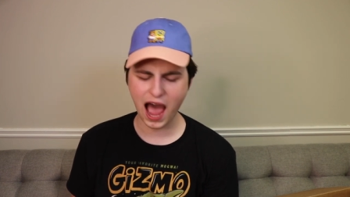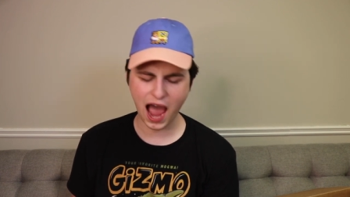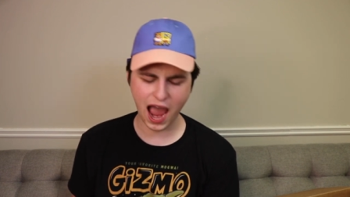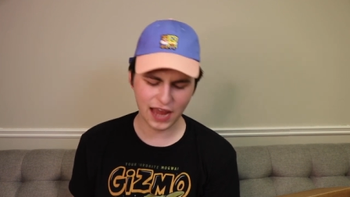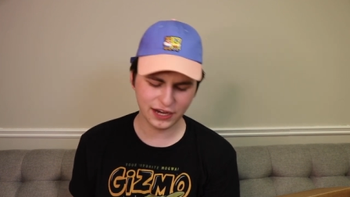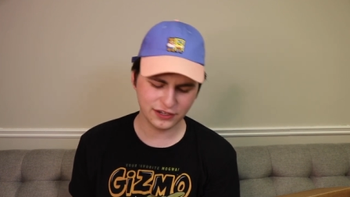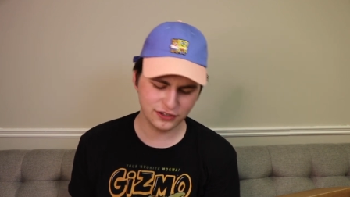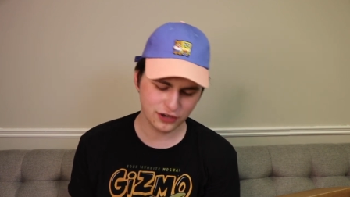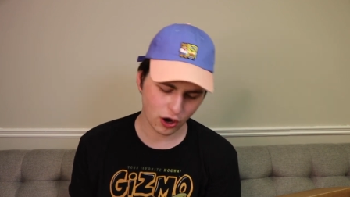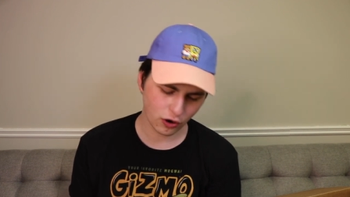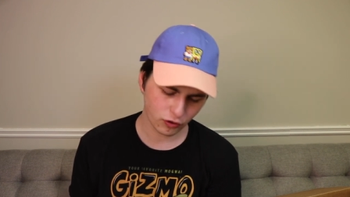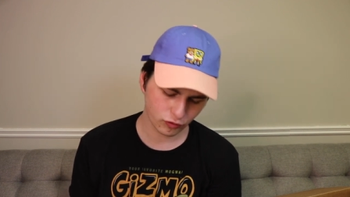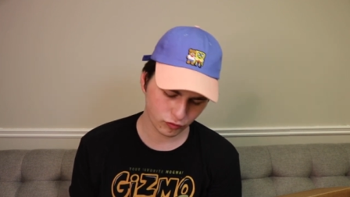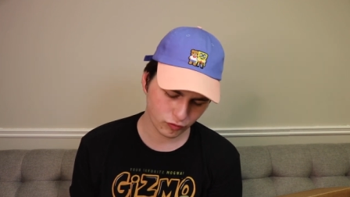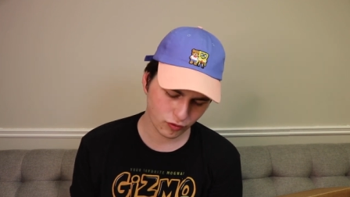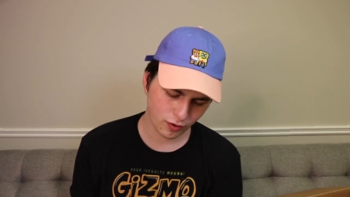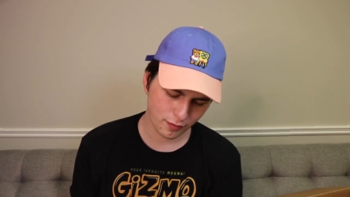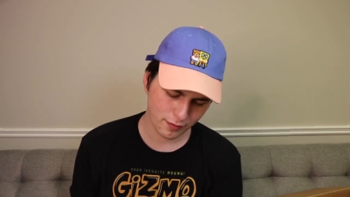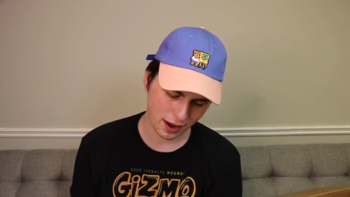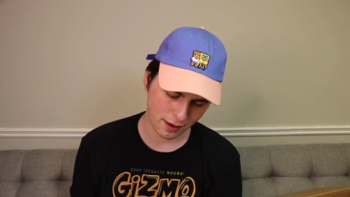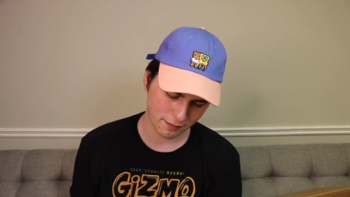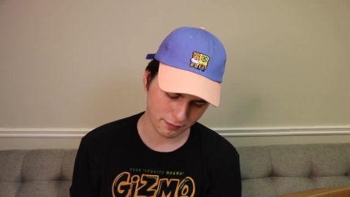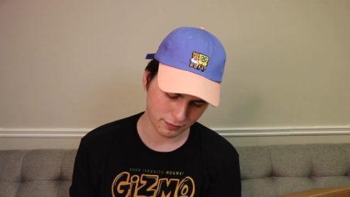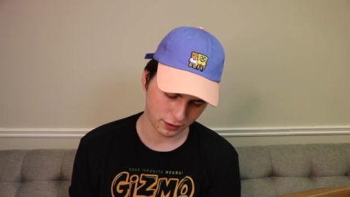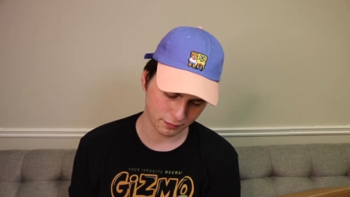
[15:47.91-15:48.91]
I don't
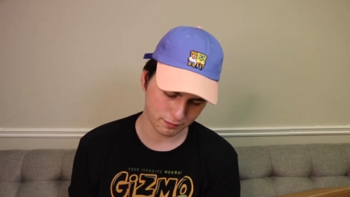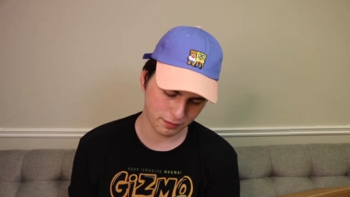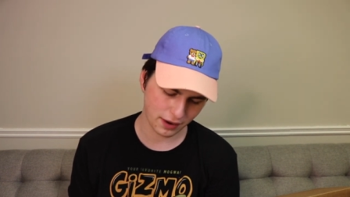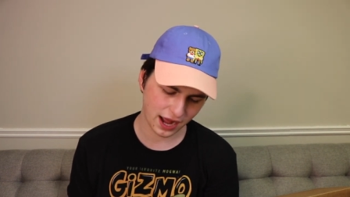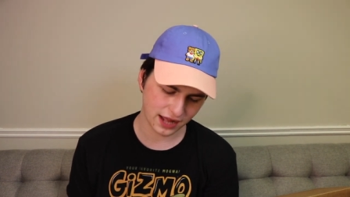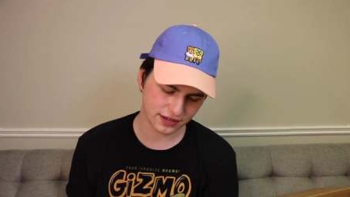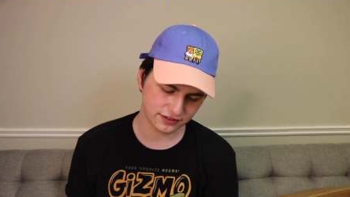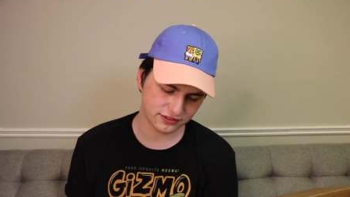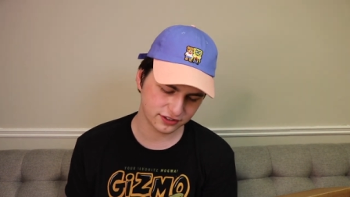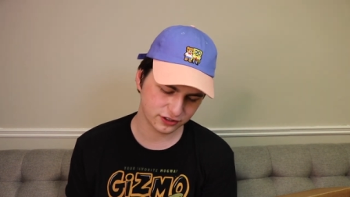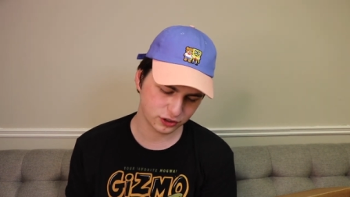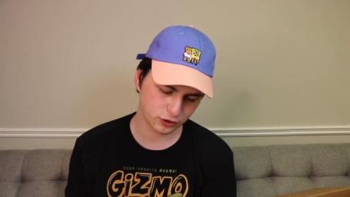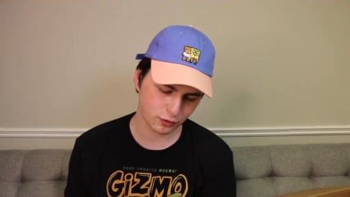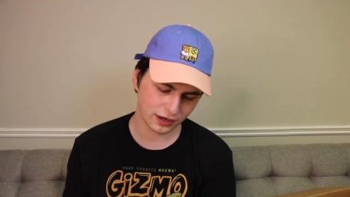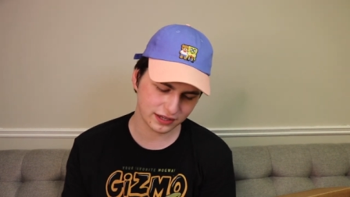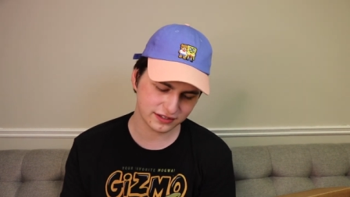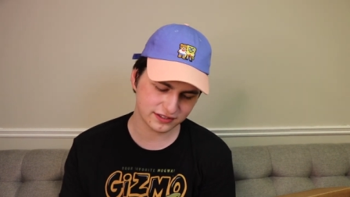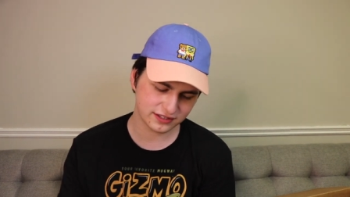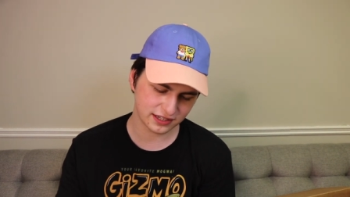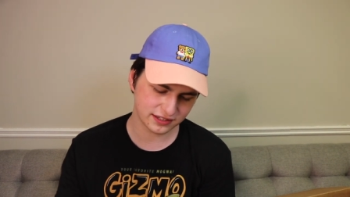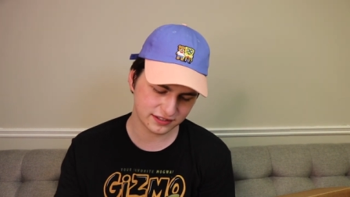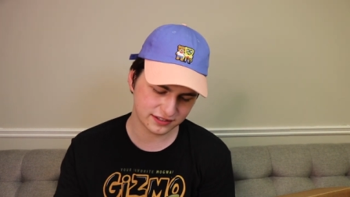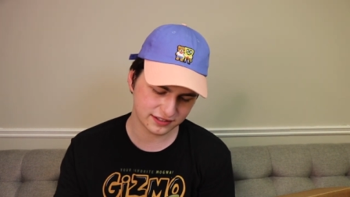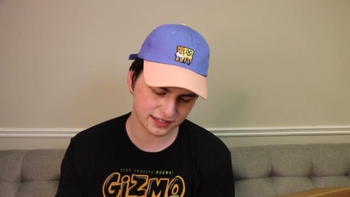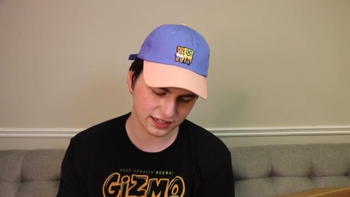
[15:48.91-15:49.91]
remember, but
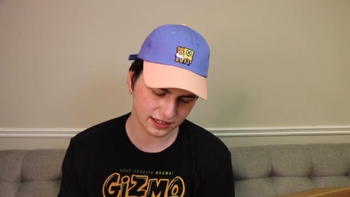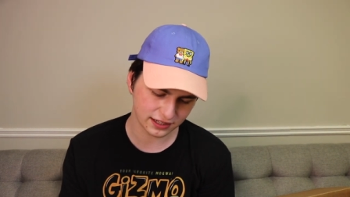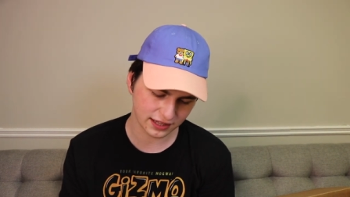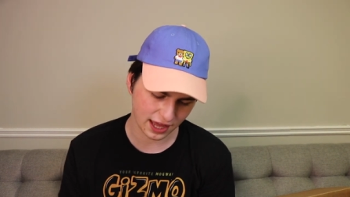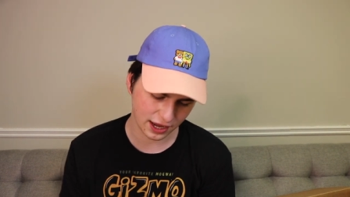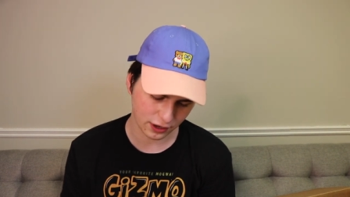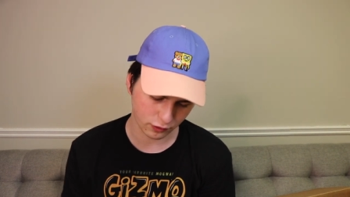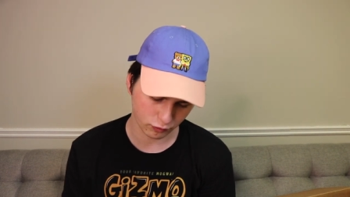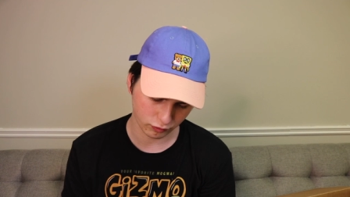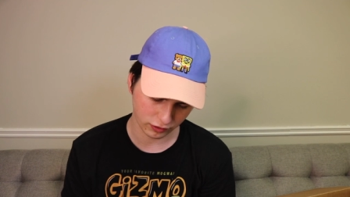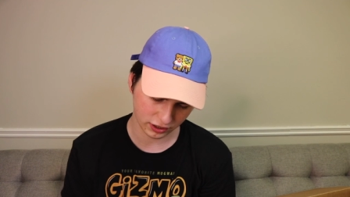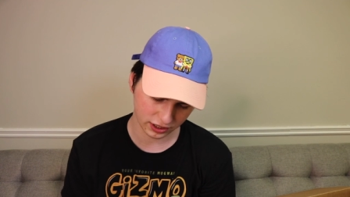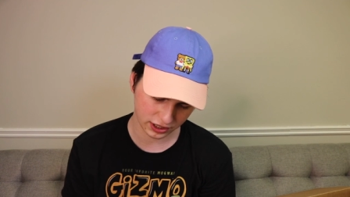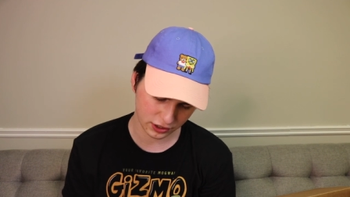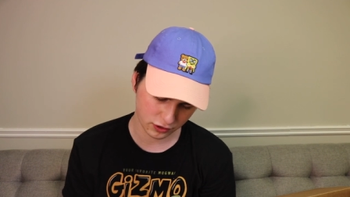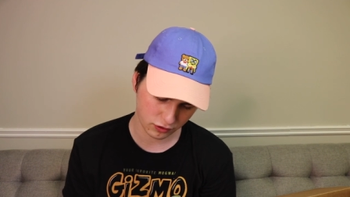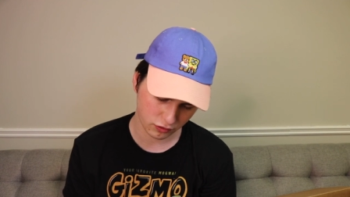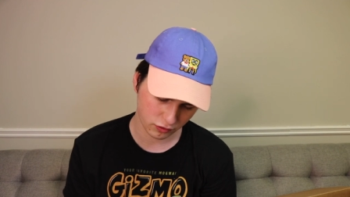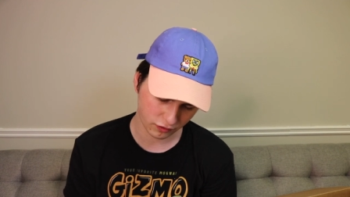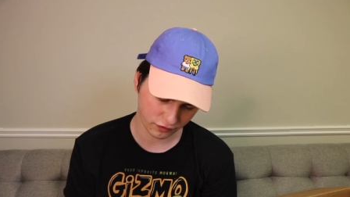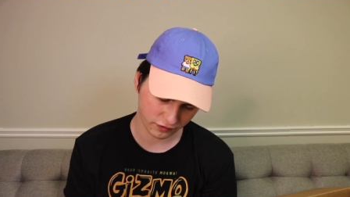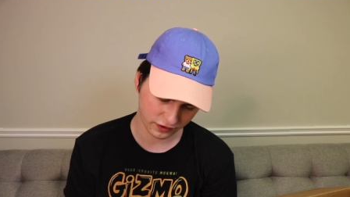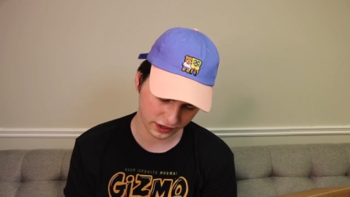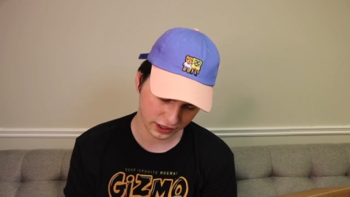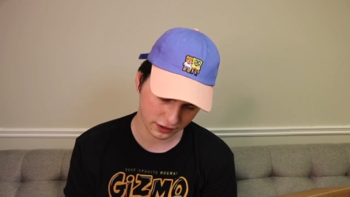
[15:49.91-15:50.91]
Squints is still a really
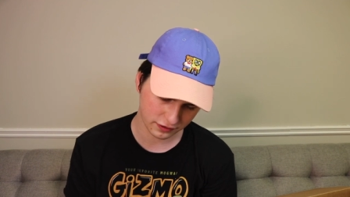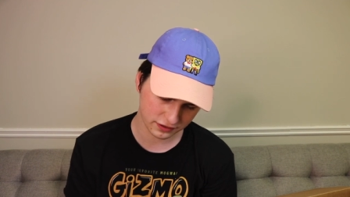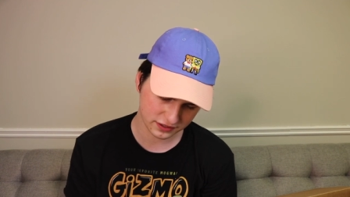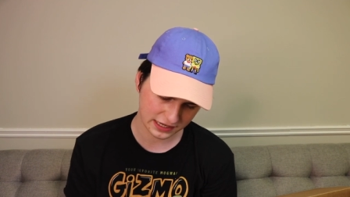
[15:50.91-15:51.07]
cool figure.